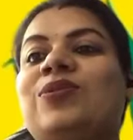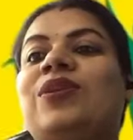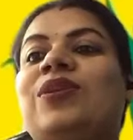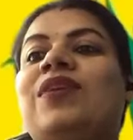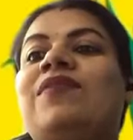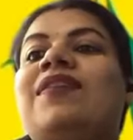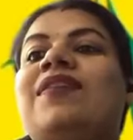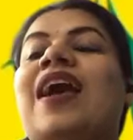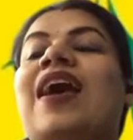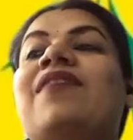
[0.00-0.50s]
So
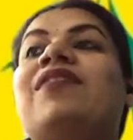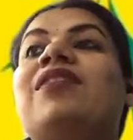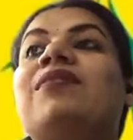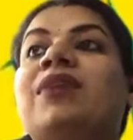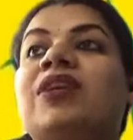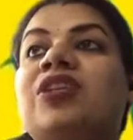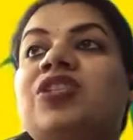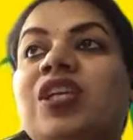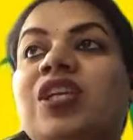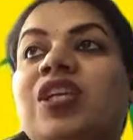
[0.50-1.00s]
they will have the
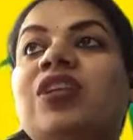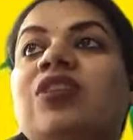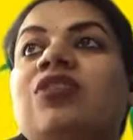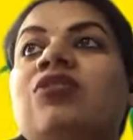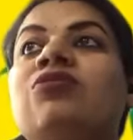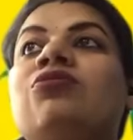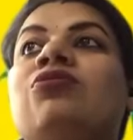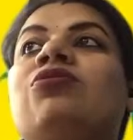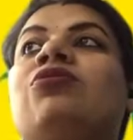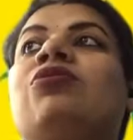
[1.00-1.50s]

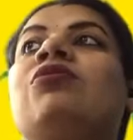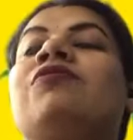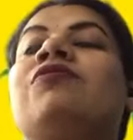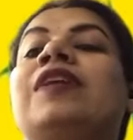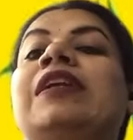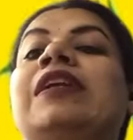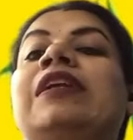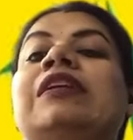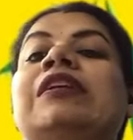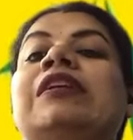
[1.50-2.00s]
machine to,
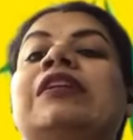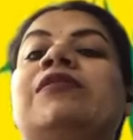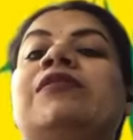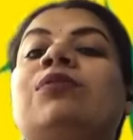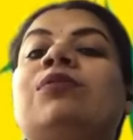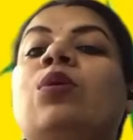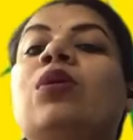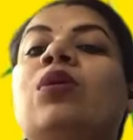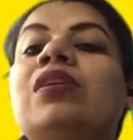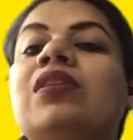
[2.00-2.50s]
filter the
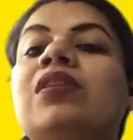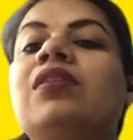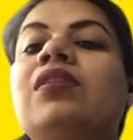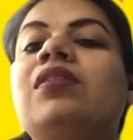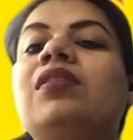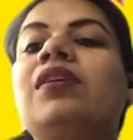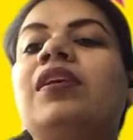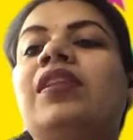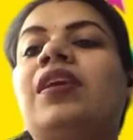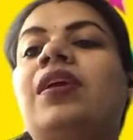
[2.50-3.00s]

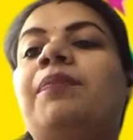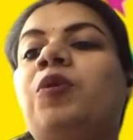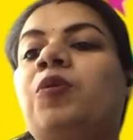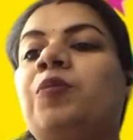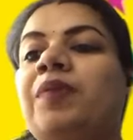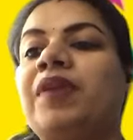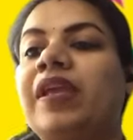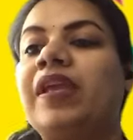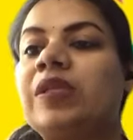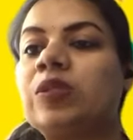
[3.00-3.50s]
water in the
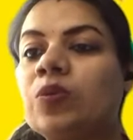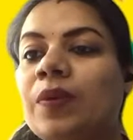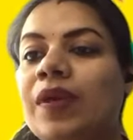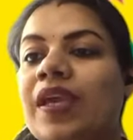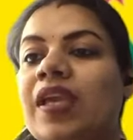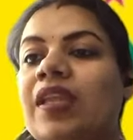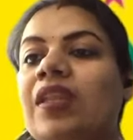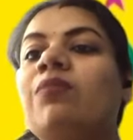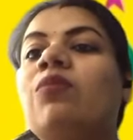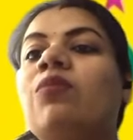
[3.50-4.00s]
appropriate
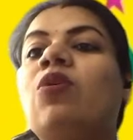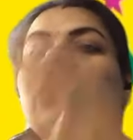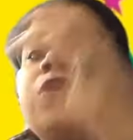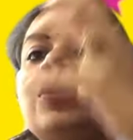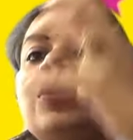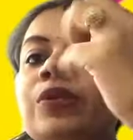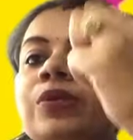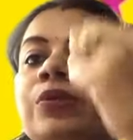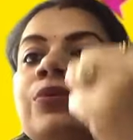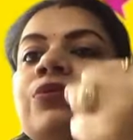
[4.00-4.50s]
way. The
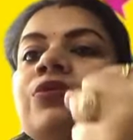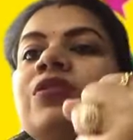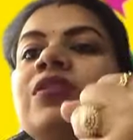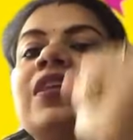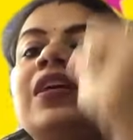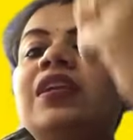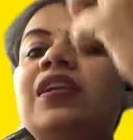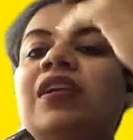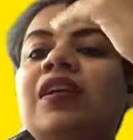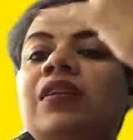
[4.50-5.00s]
molecules,
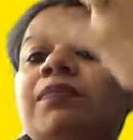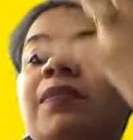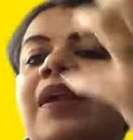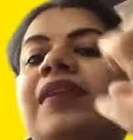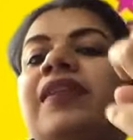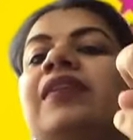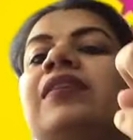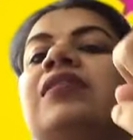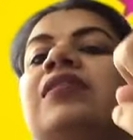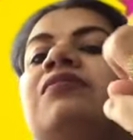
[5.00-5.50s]
the dirt
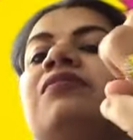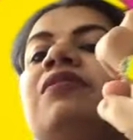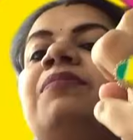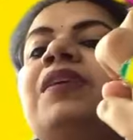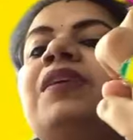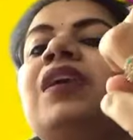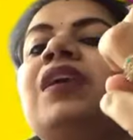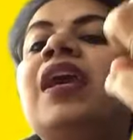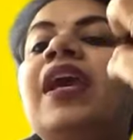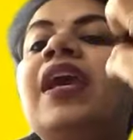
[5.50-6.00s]
particles will
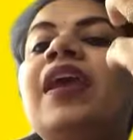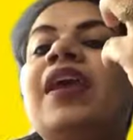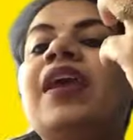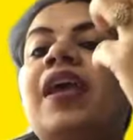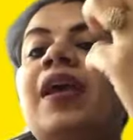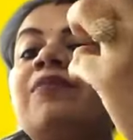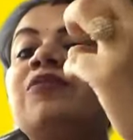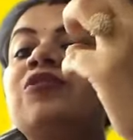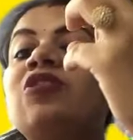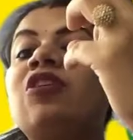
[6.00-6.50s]
be
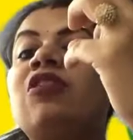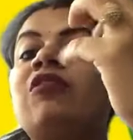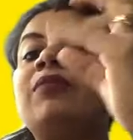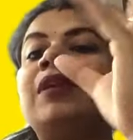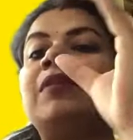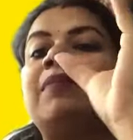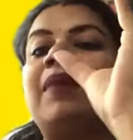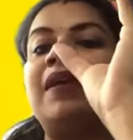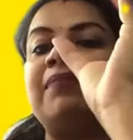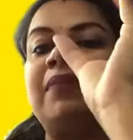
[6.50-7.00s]

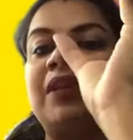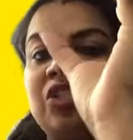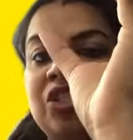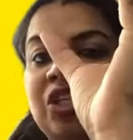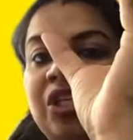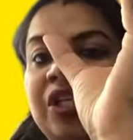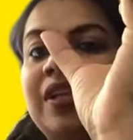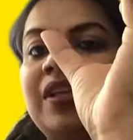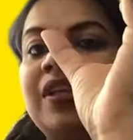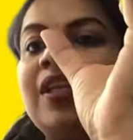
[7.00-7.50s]
absorbed by
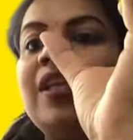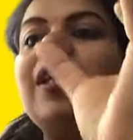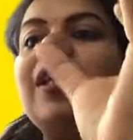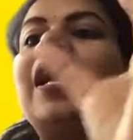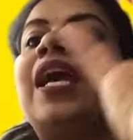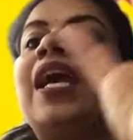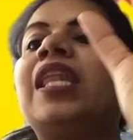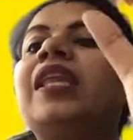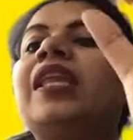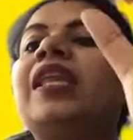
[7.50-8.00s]
machinery,
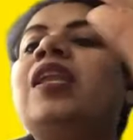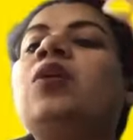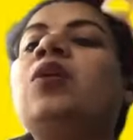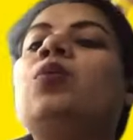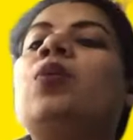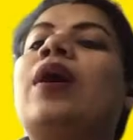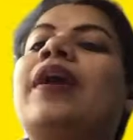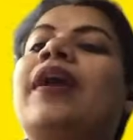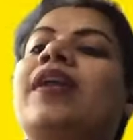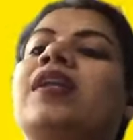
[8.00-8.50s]
and then
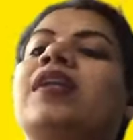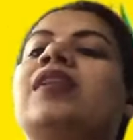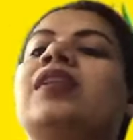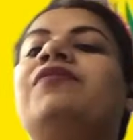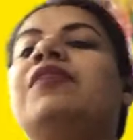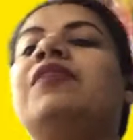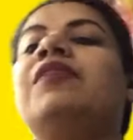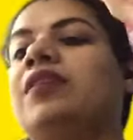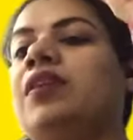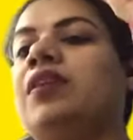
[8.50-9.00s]
you are getting
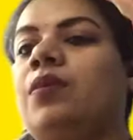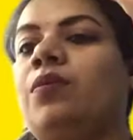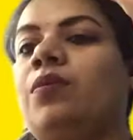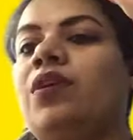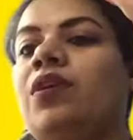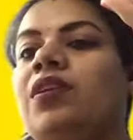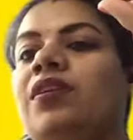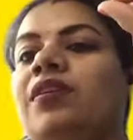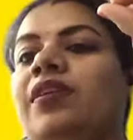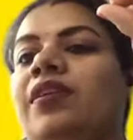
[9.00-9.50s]
the filtered
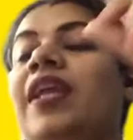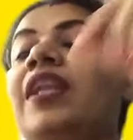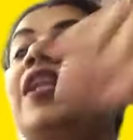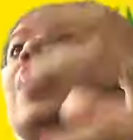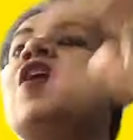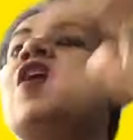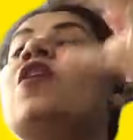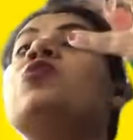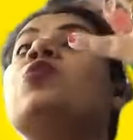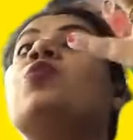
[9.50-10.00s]
water, right?
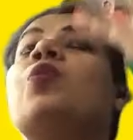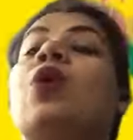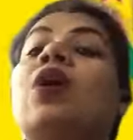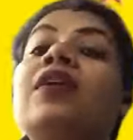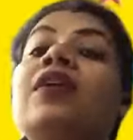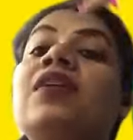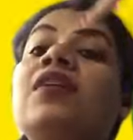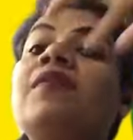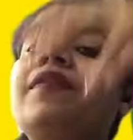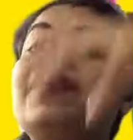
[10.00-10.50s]
So
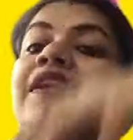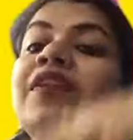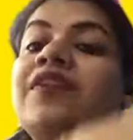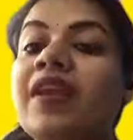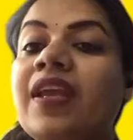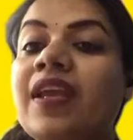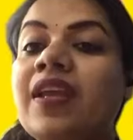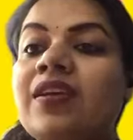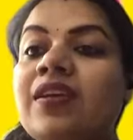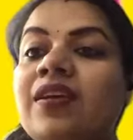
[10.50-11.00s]
water we
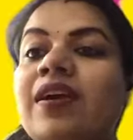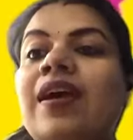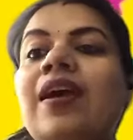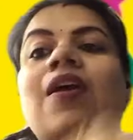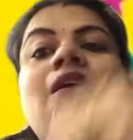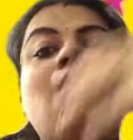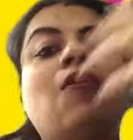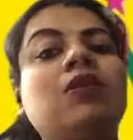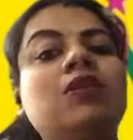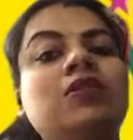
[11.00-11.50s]
drink
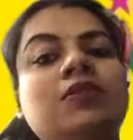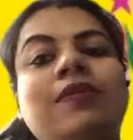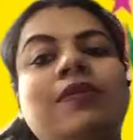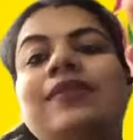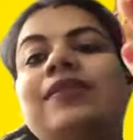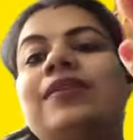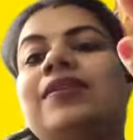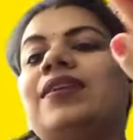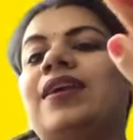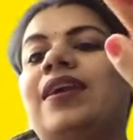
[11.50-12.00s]
also
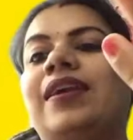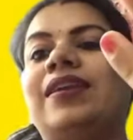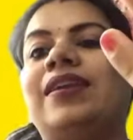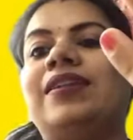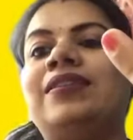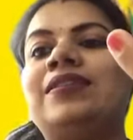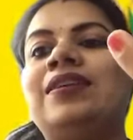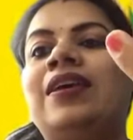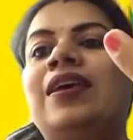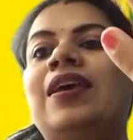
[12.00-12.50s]
has a
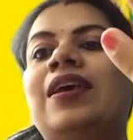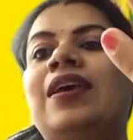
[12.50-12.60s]
science.